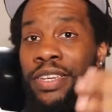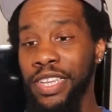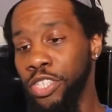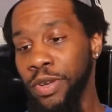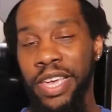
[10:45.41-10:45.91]

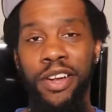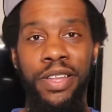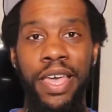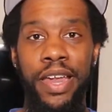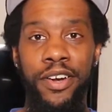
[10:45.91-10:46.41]
Did you hit
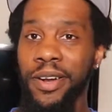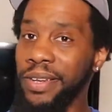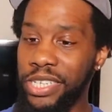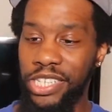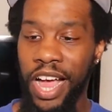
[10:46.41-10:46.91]
on that
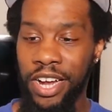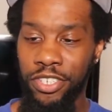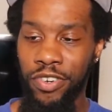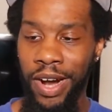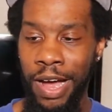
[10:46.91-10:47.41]
early
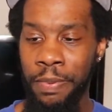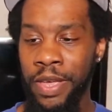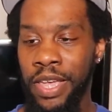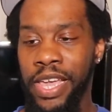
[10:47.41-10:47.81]
shock drop?